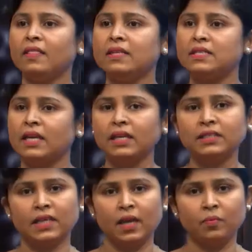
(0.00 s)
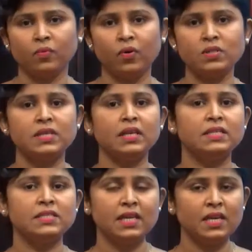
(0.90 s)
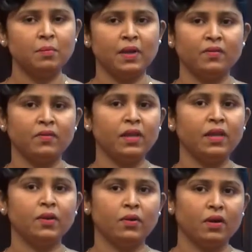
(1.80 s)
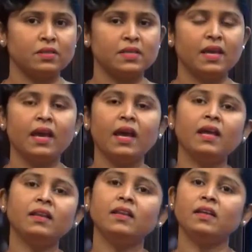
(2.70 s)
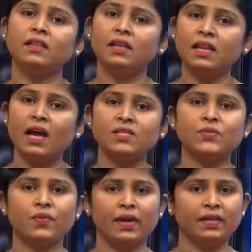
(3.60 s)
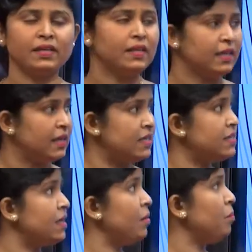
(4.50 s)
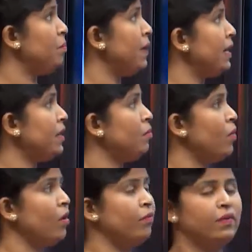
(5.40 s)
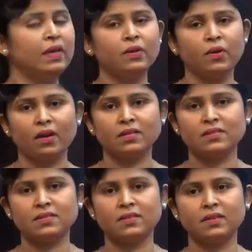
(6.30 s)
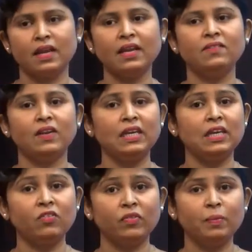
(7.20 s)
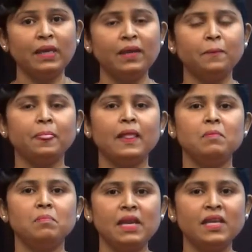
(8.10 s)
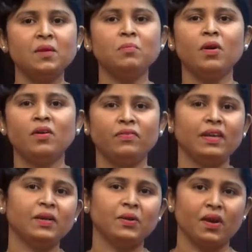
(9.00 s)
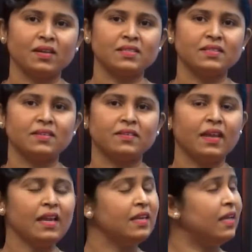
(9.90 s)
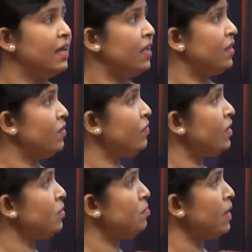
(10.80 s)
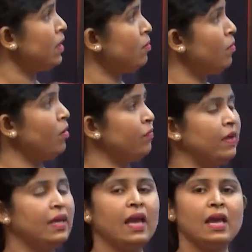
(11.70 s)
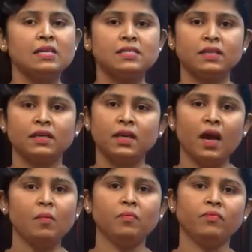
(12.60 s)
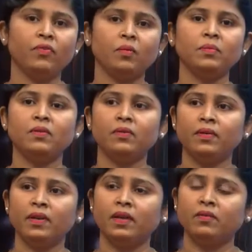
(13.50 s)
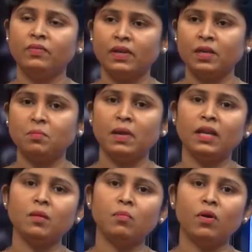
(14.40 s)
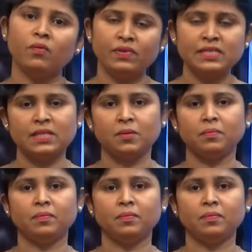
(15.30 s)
the second type was sedimentary rocks. And the last one is metamorphic rocks, right. Read it with me, metamorphic rocks, right. The word metamorphic has come from the word metamorphism,